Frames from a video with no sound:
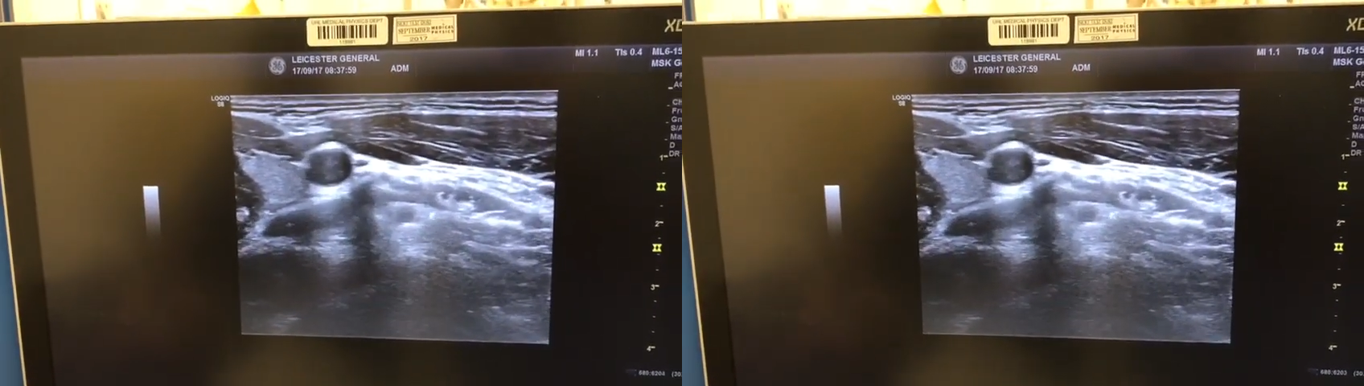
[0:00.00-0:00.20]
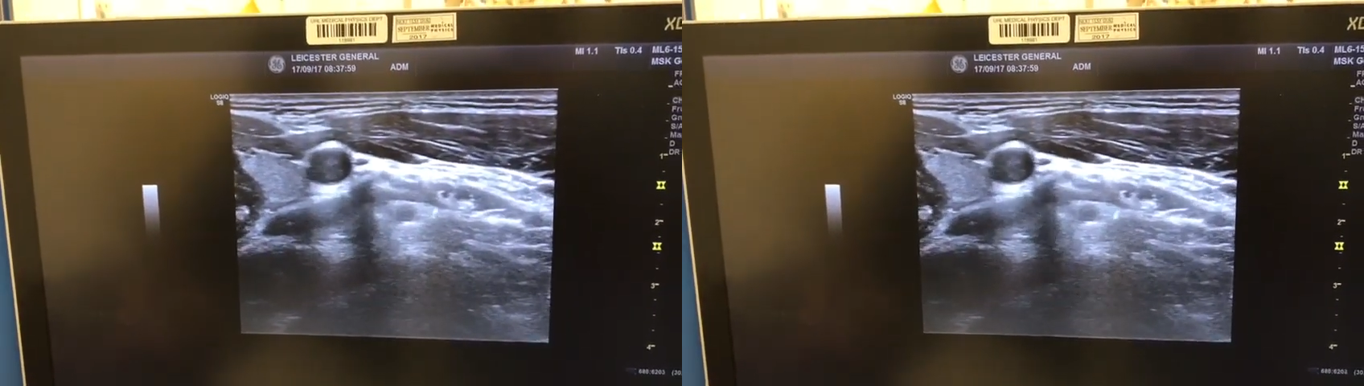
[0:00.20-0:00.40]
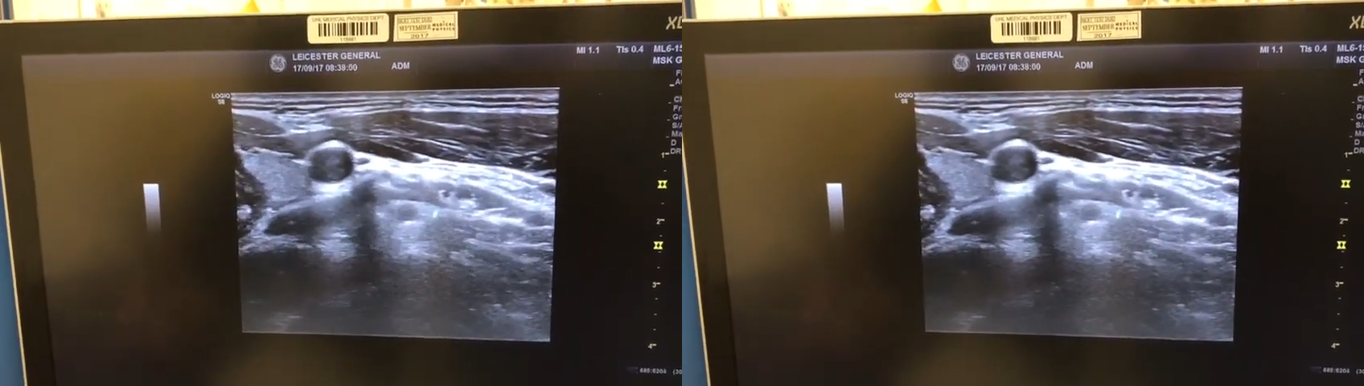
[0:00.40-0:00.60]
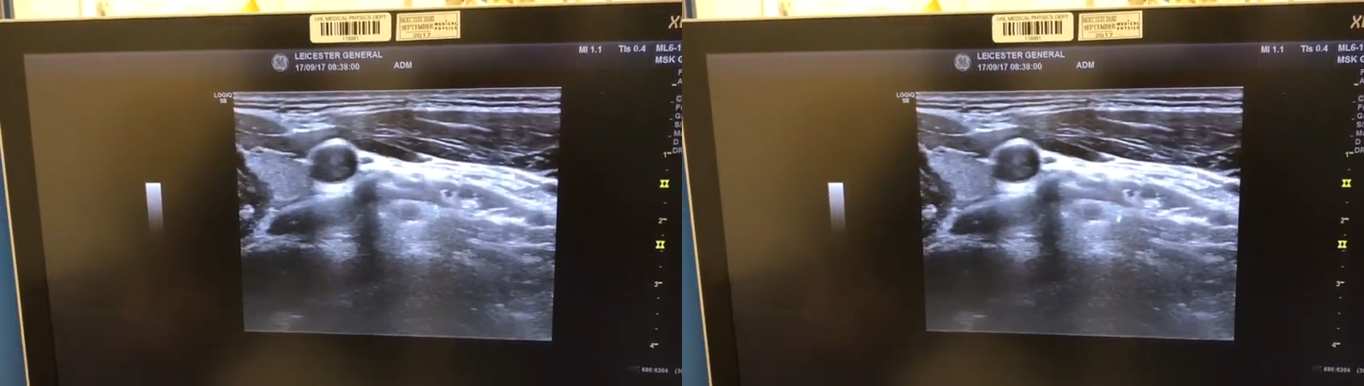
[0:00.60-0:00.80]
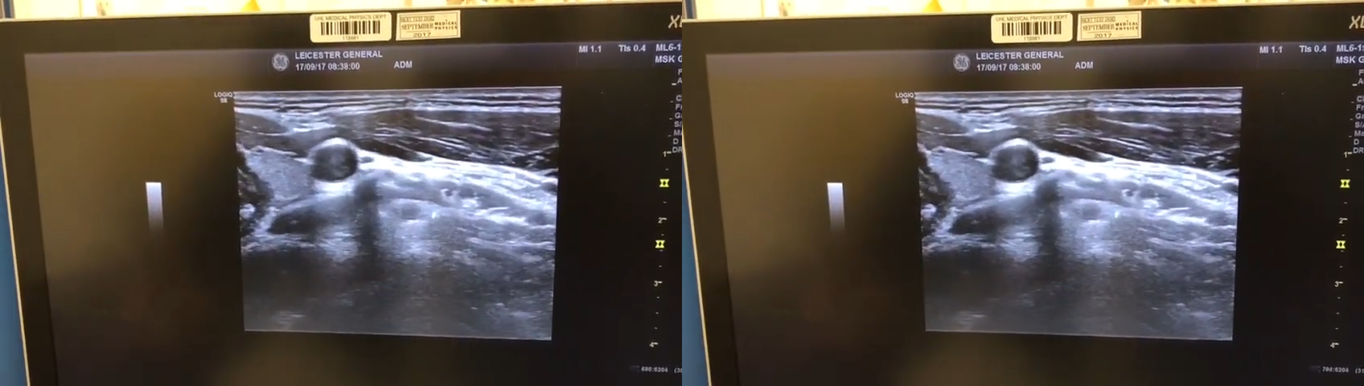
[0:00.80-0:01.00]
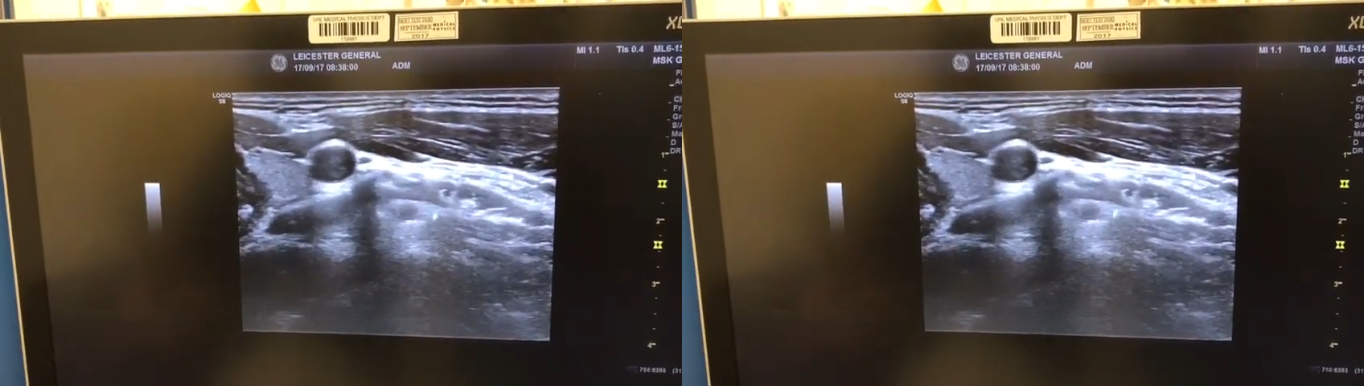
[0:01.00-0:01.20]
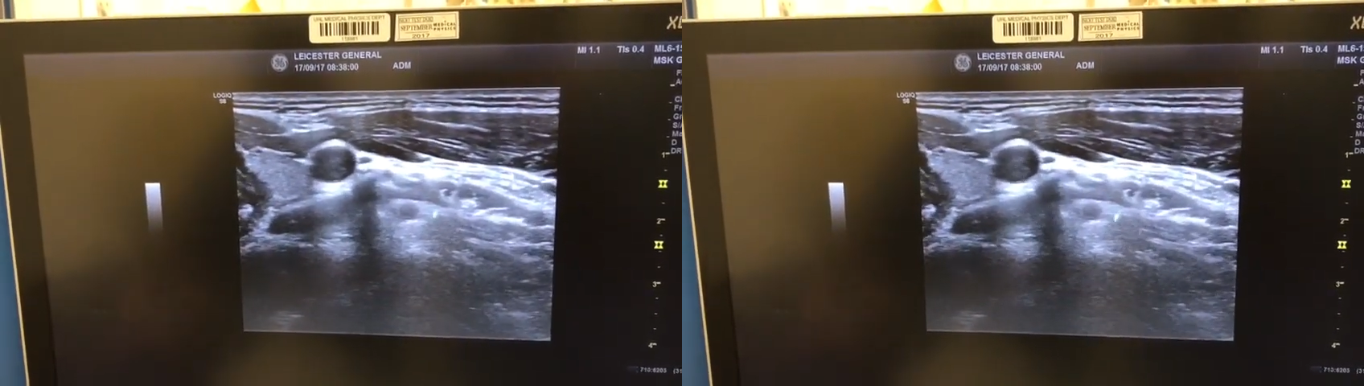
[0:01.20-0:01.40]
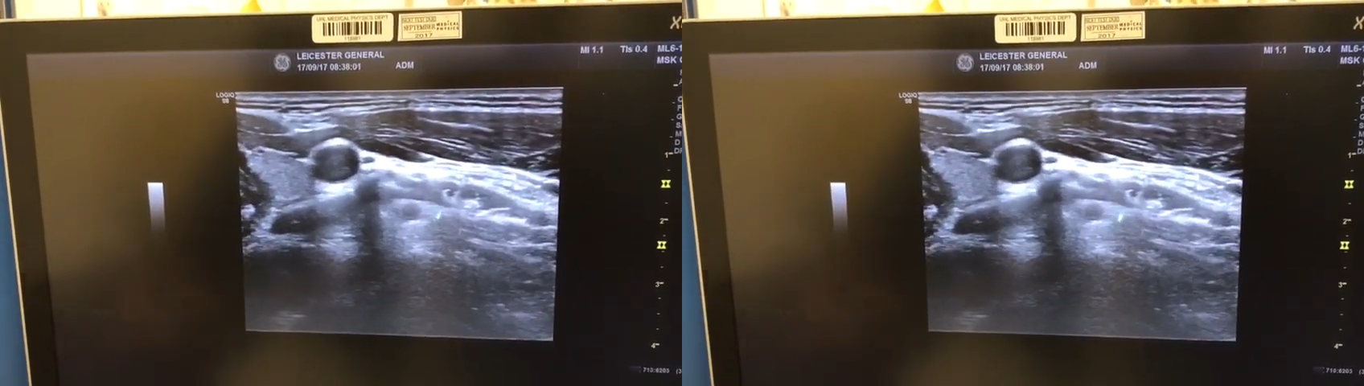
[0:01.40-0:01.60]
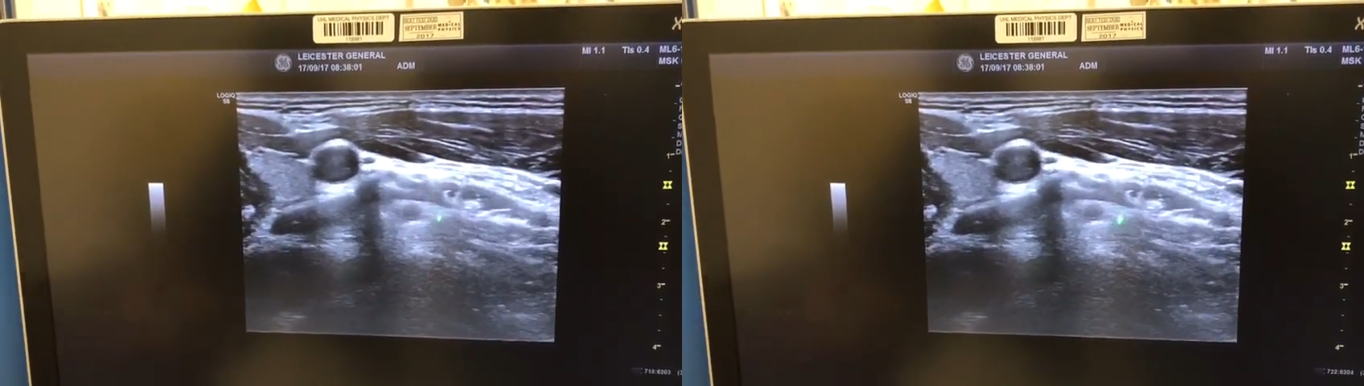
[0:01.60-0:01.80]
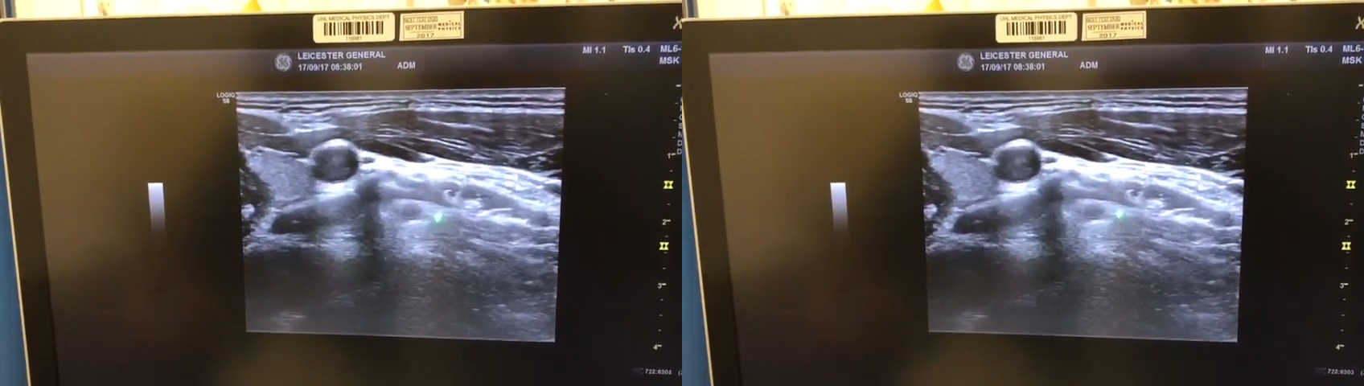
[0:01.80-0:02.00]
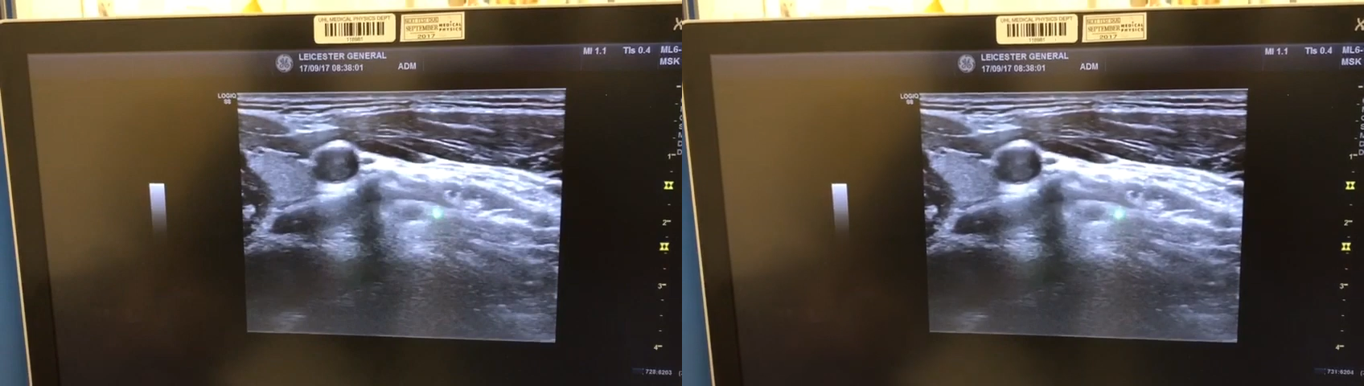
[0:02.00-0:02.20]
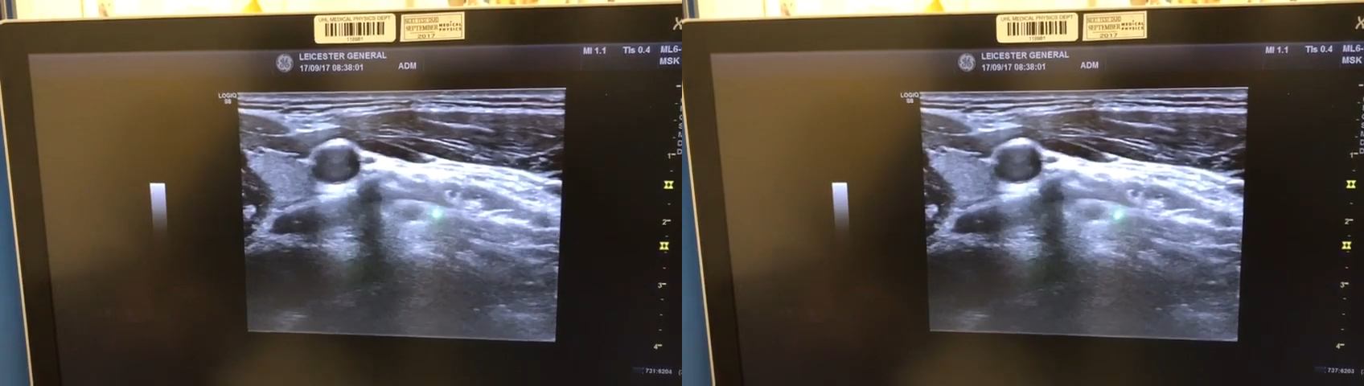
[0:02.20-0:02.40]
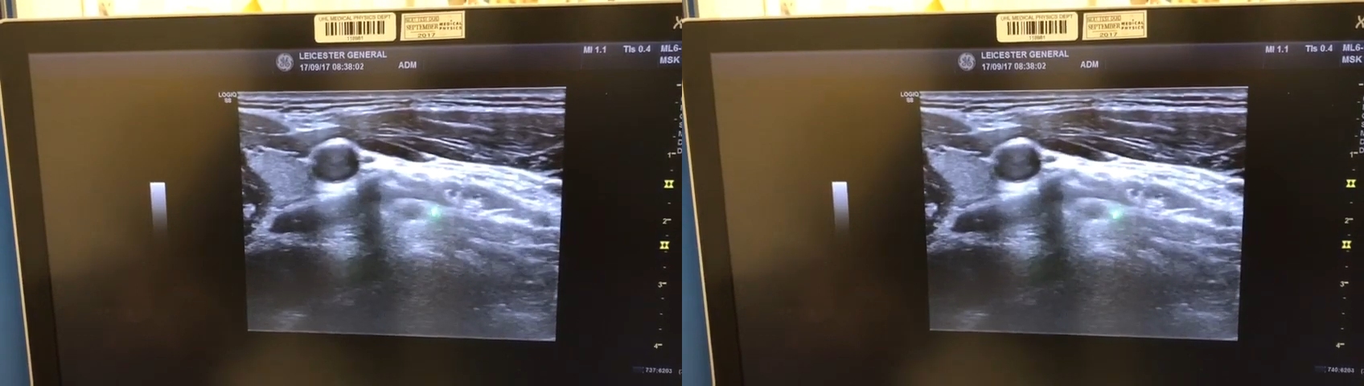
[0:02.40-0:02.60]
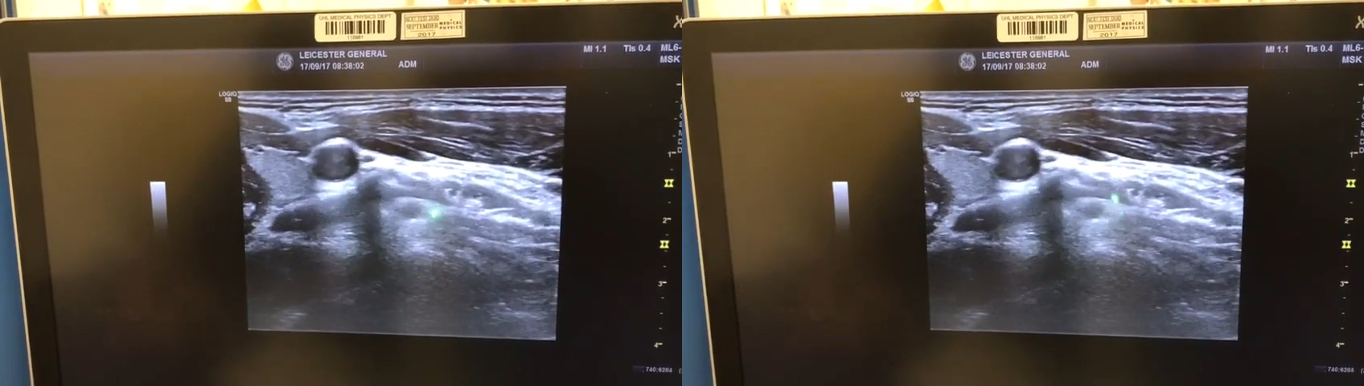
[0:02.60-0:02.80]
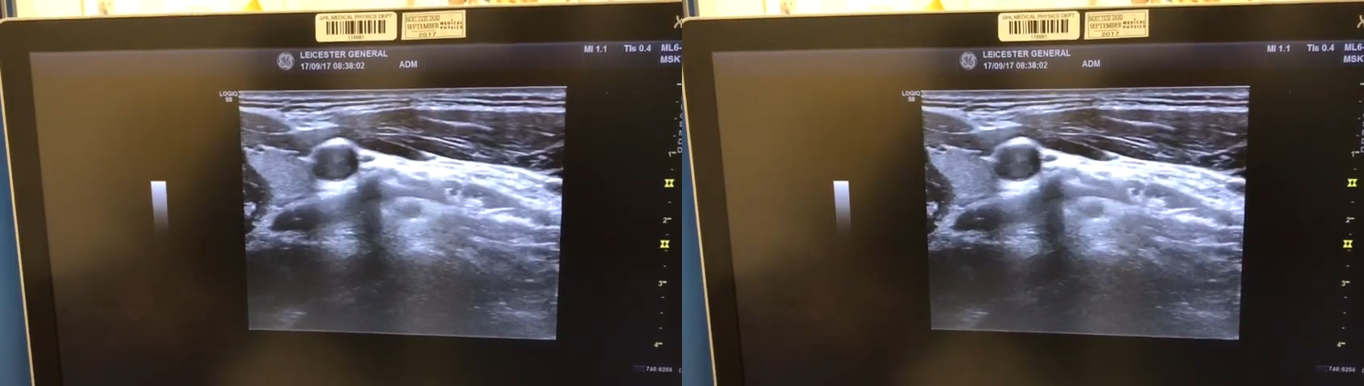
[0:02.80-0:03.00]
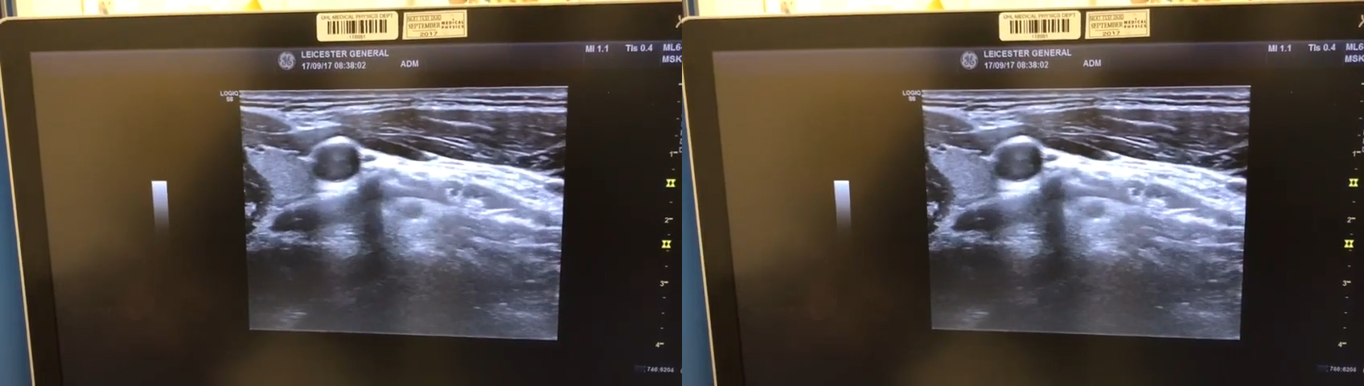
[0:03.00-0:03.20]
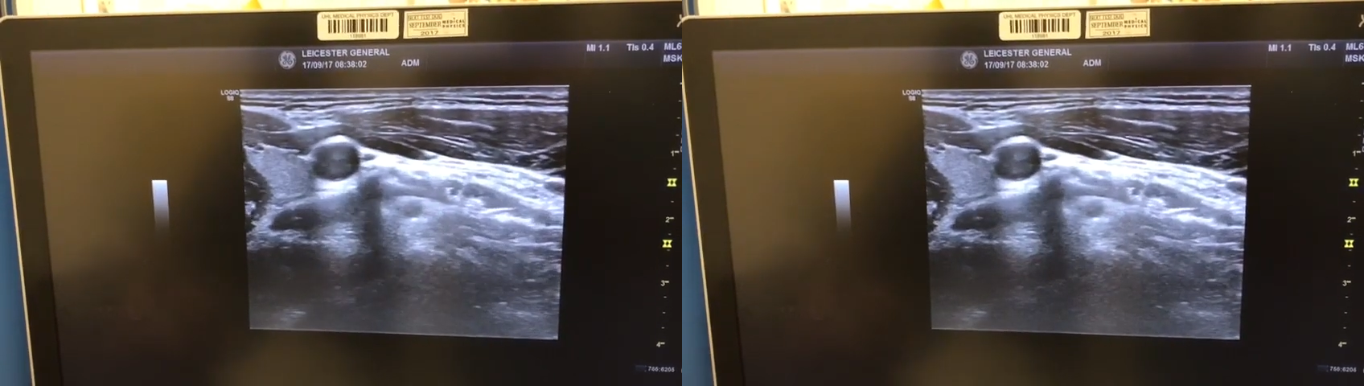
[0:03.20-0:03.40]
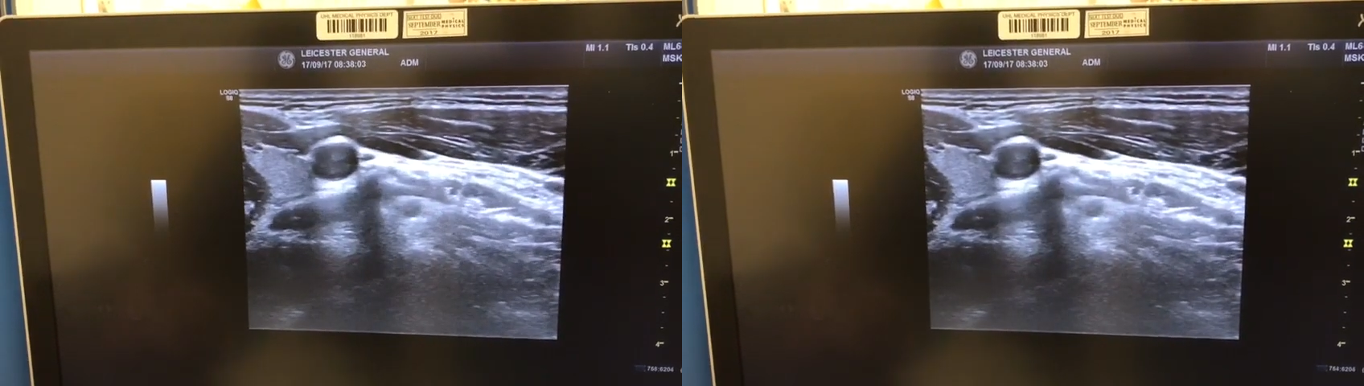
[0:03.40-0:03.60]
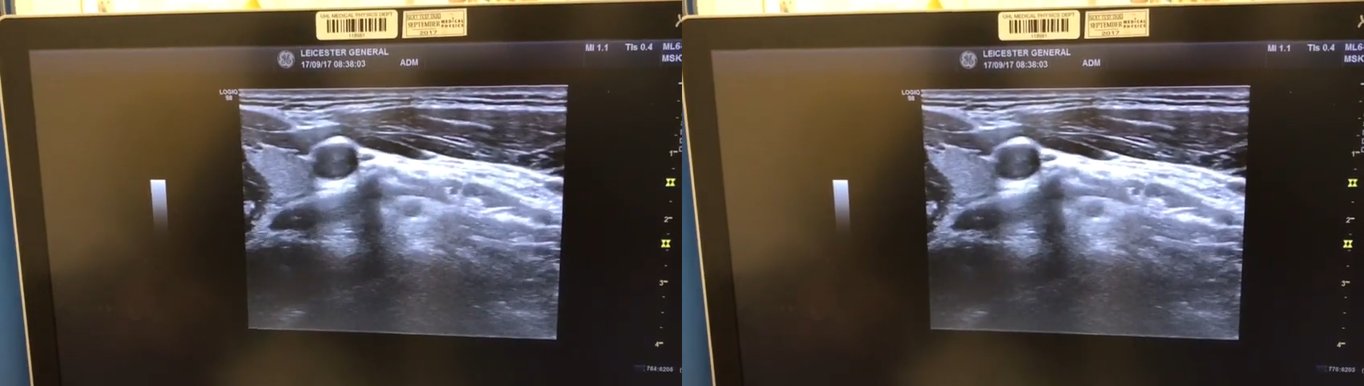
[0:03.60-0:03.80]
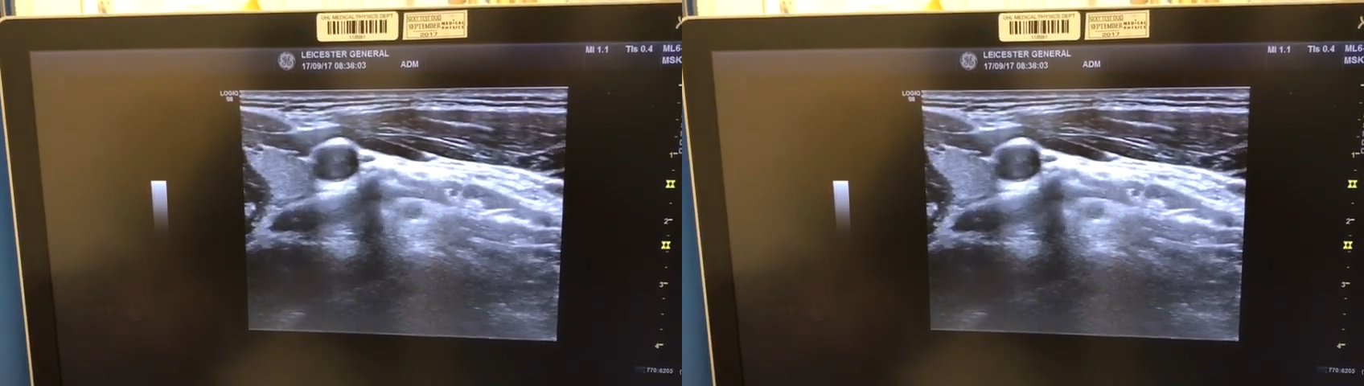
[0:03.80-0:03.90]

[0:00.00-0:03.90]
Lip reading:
(no speaker visible)